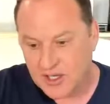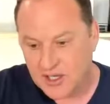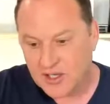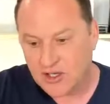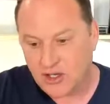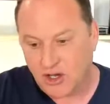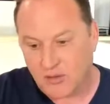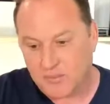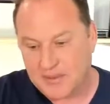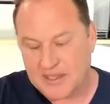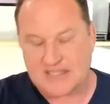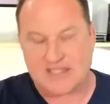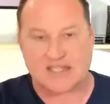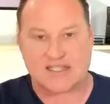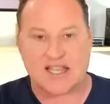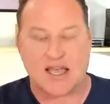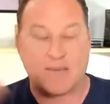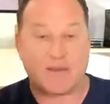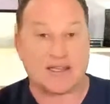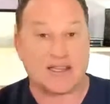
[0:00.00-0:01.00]
your business.
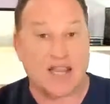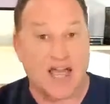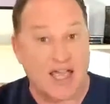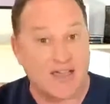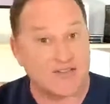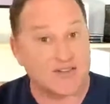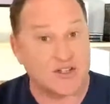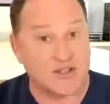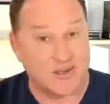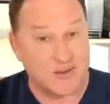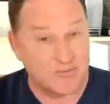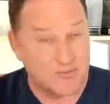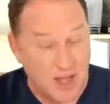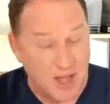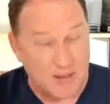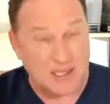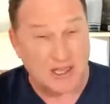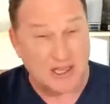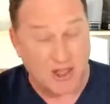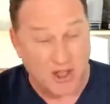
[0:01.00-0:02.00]
I've been live streaming
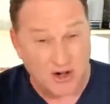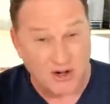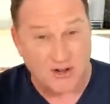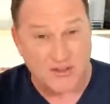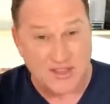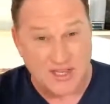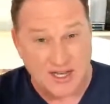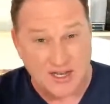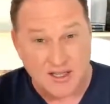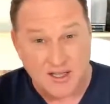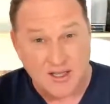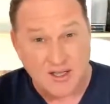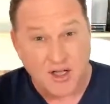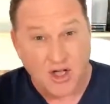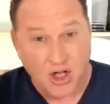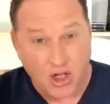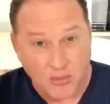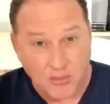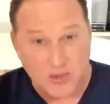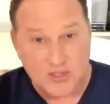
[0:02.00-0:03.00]
probably longer than
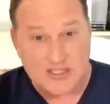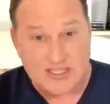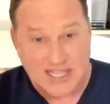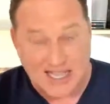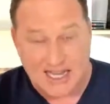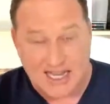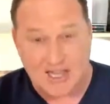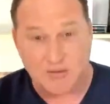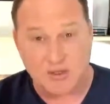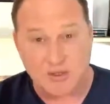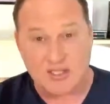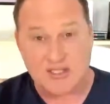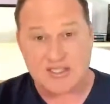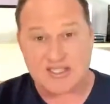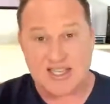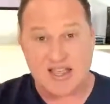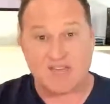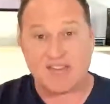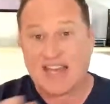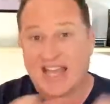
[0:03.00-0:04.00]
almost anyone,
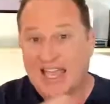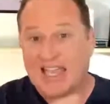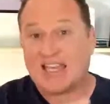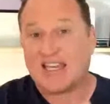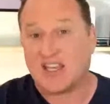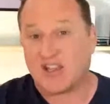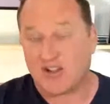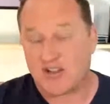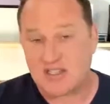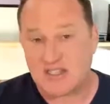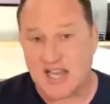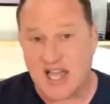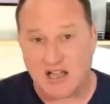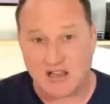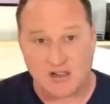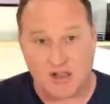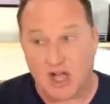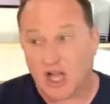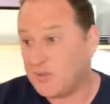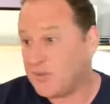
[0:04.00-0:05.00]
7, 8 years now,
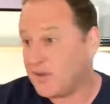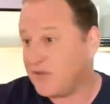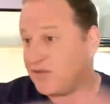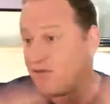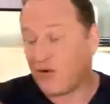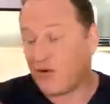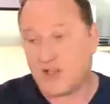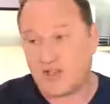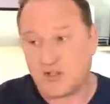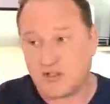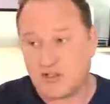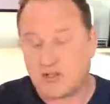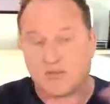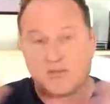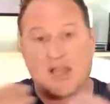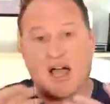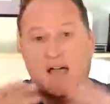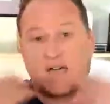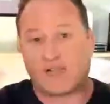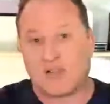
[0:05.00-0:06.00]
long before YouTube
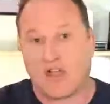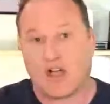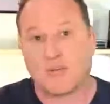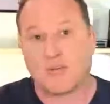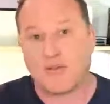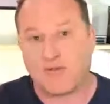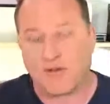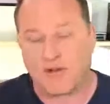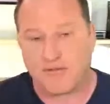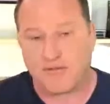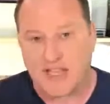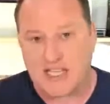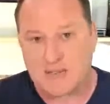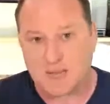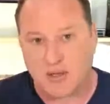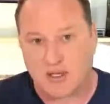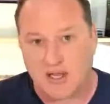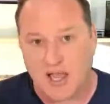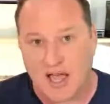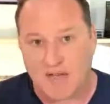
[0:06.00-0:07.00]
Live, long before
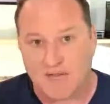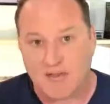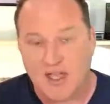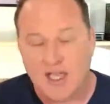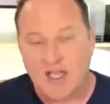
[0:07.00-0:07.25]
Facebook Live.